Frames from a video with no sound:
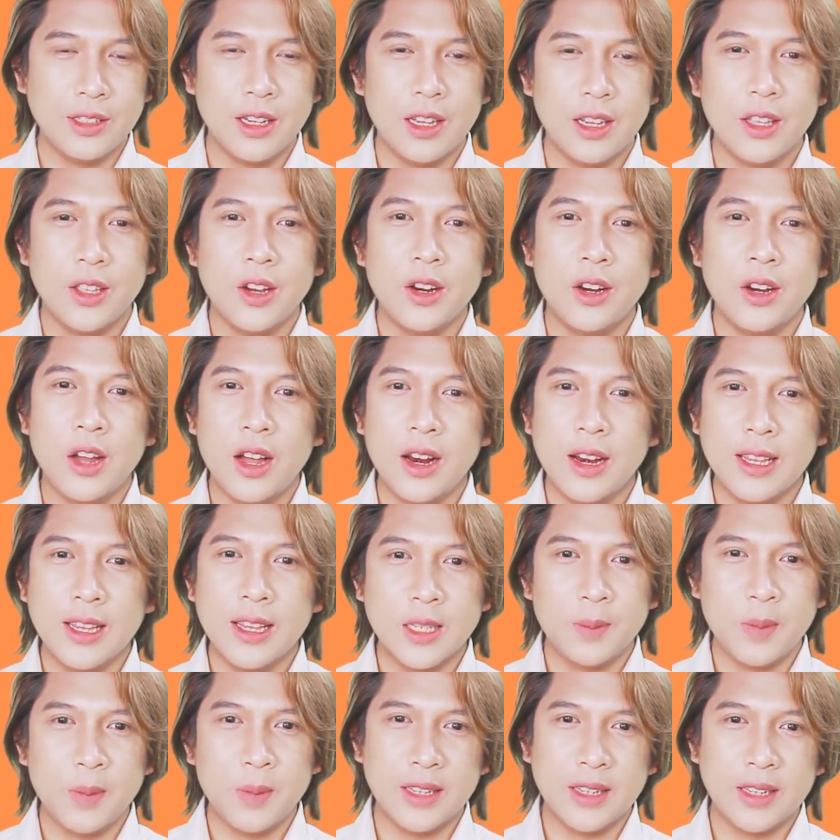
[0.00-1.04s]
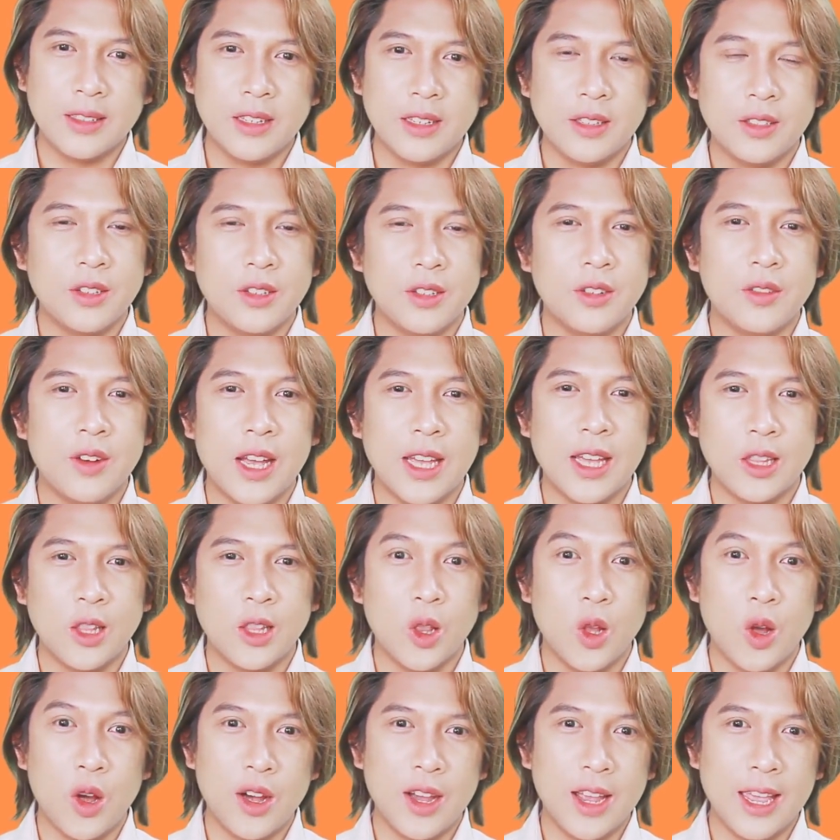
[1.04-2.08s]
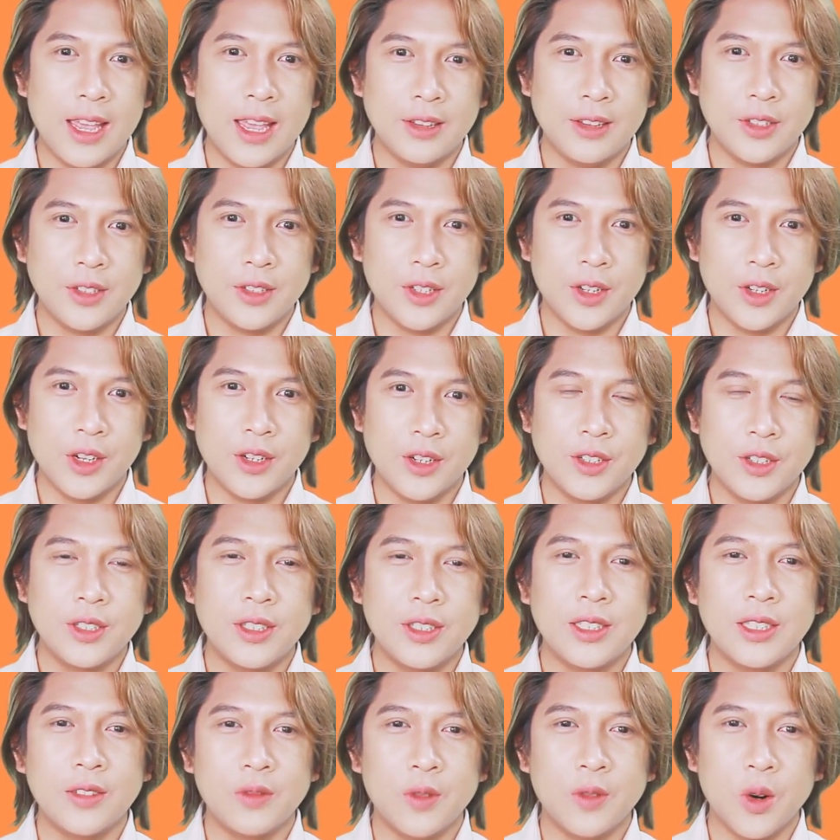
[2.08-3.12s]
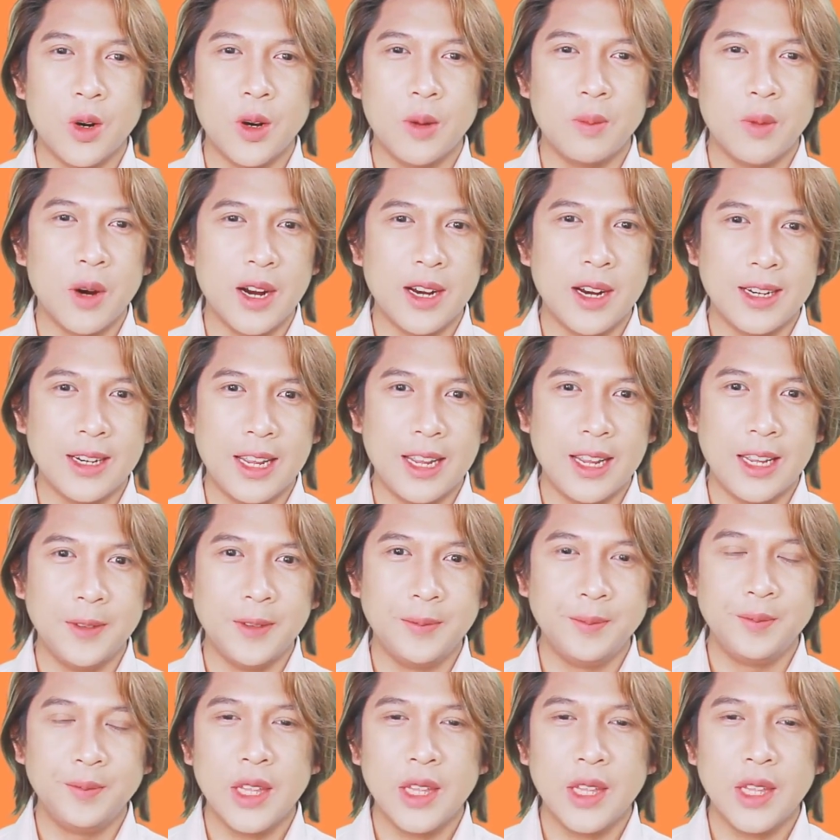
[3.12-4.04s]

You're not expected to write long answers for part A.